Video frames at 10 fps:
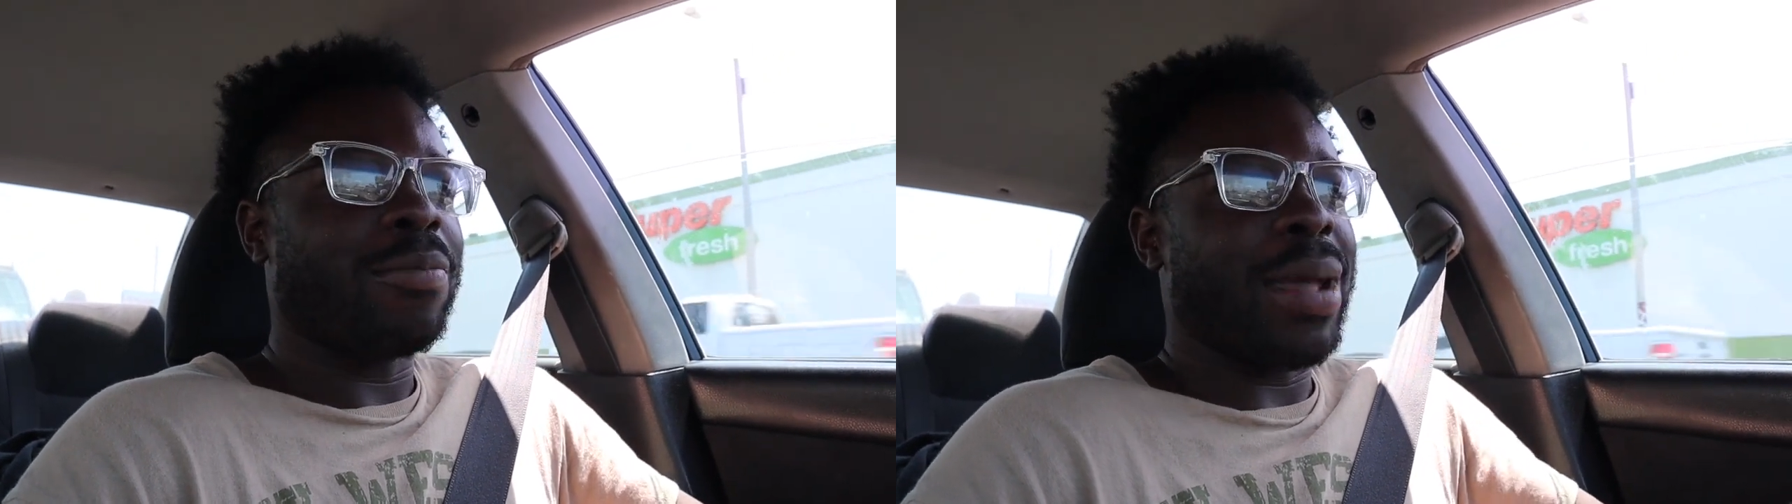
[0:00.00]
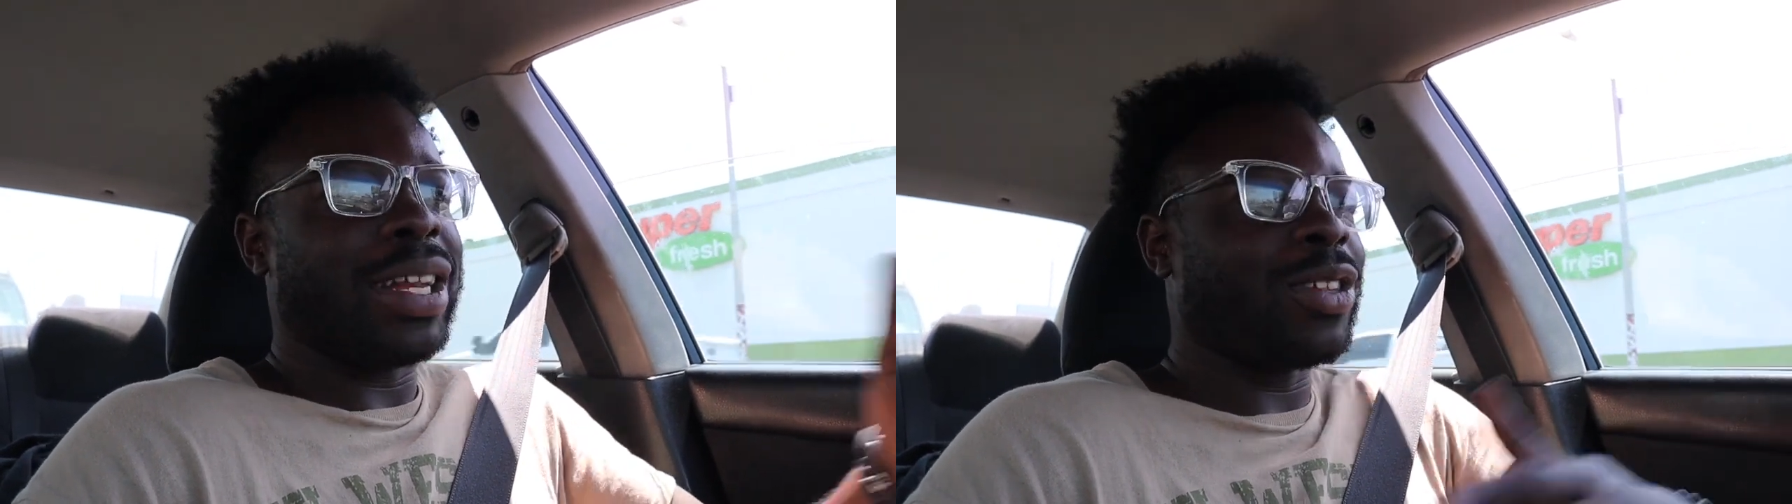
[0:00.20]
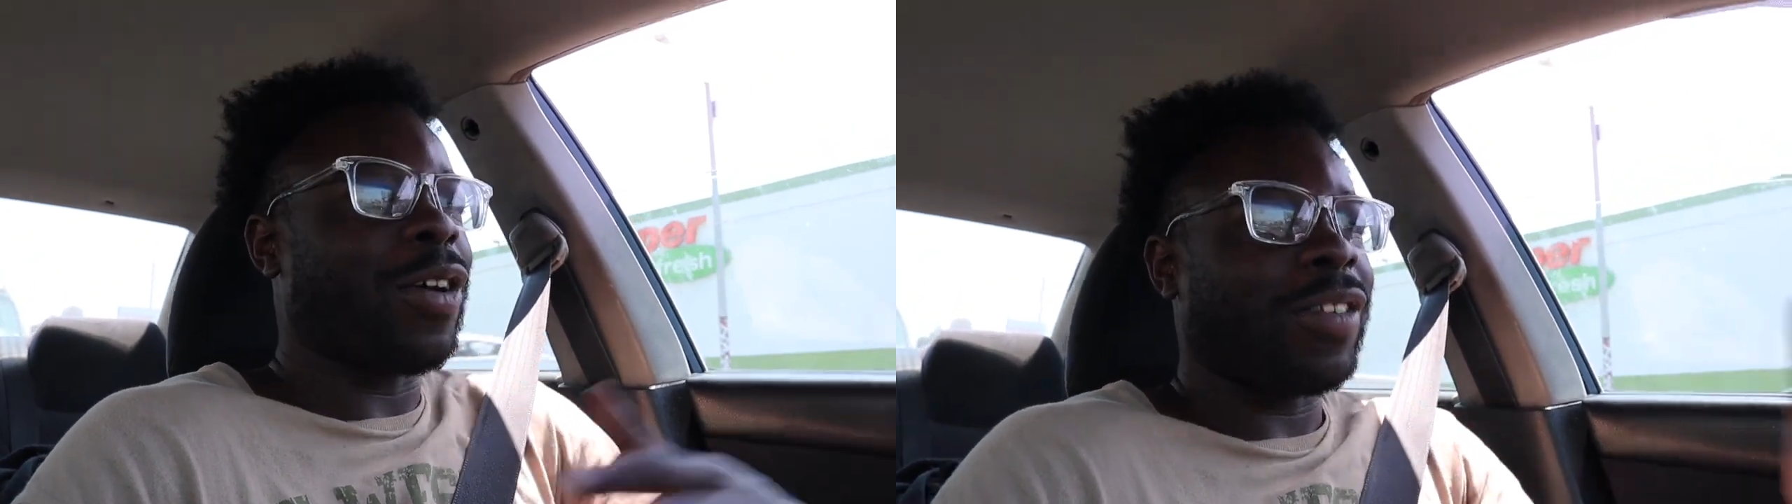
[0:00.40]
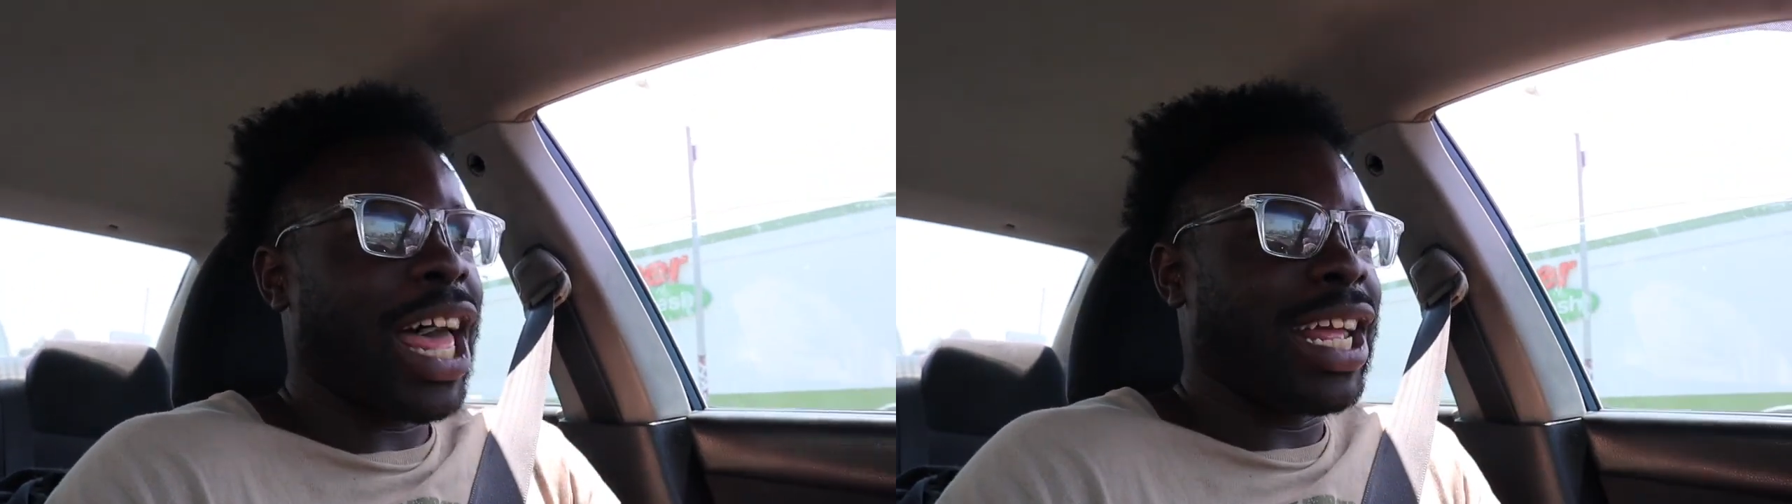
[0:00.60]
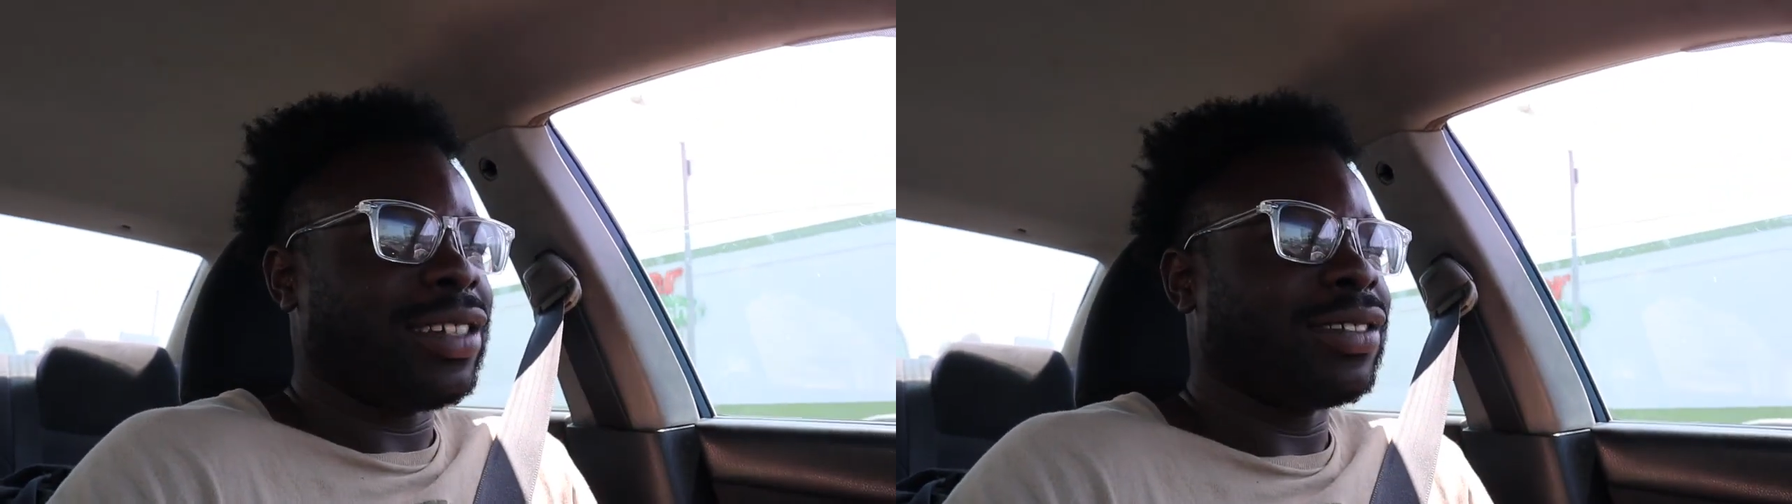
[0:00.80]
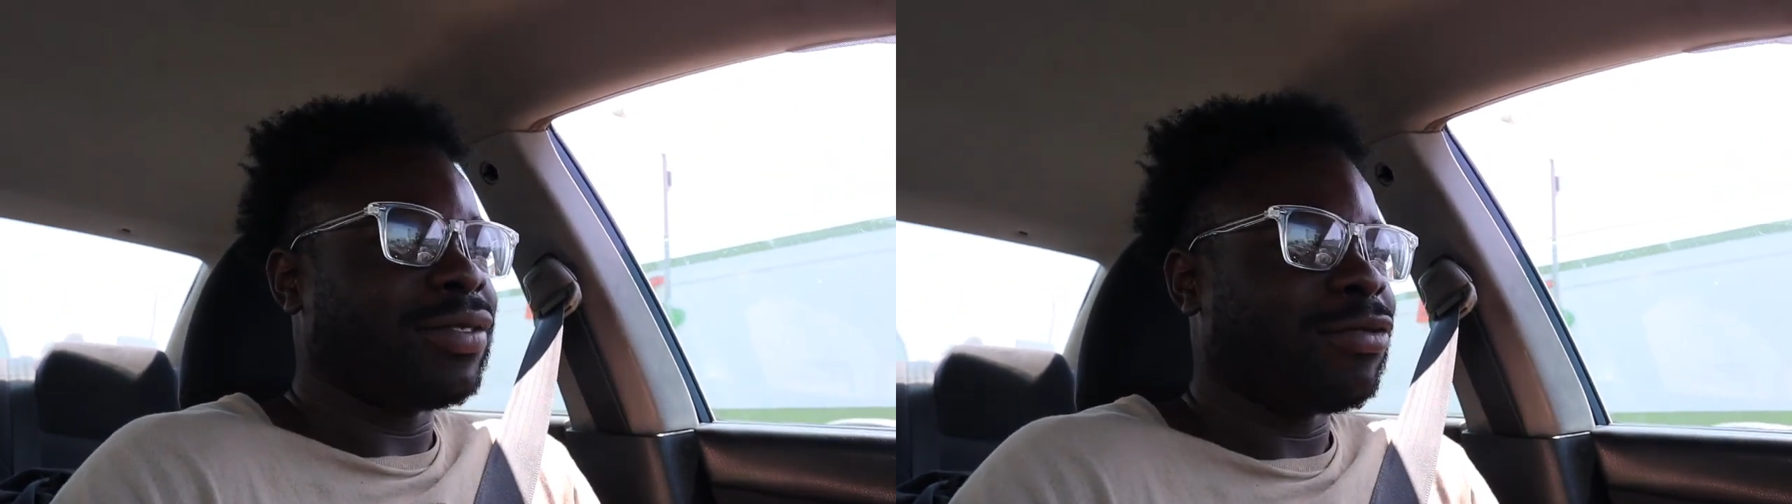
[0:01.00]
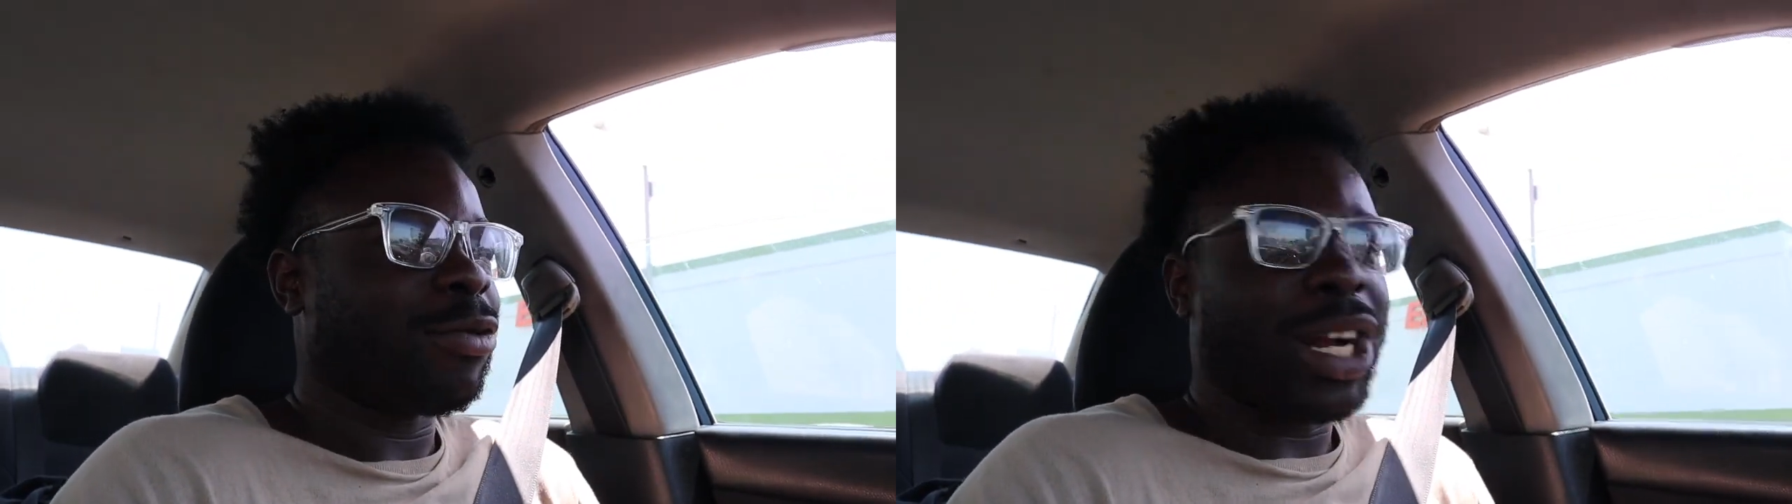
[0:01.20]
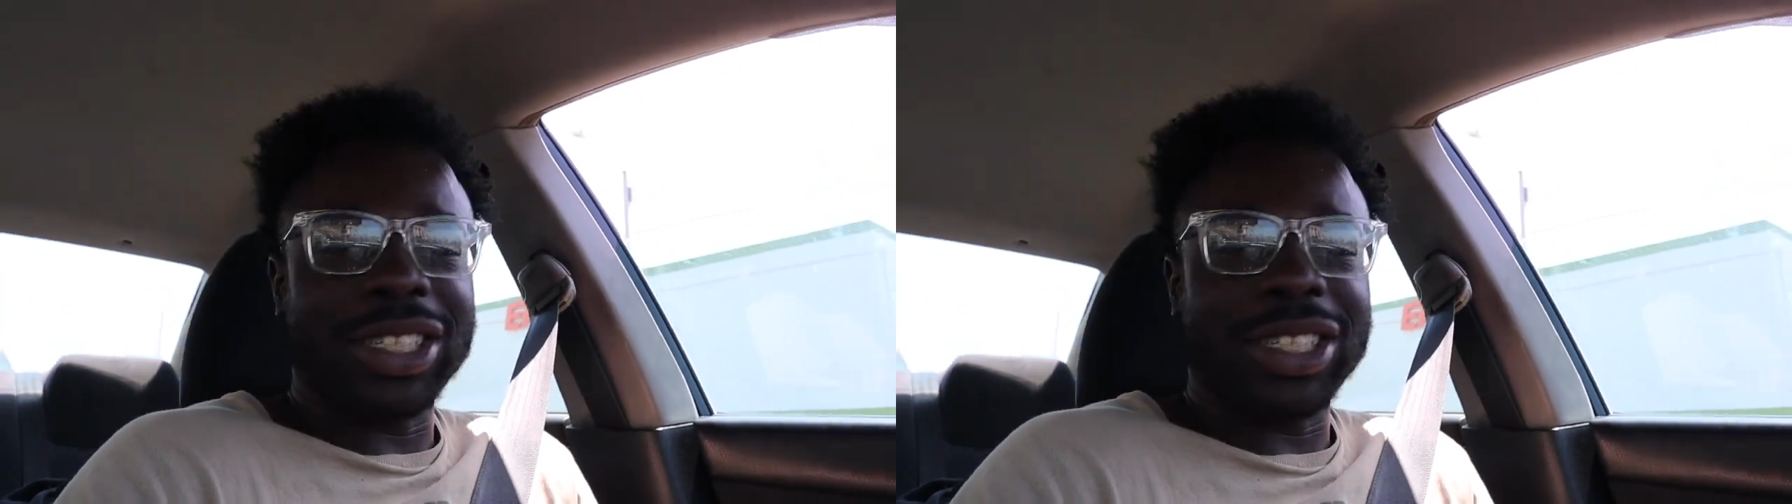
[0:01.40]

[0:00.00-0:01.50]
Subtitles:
based off, like, what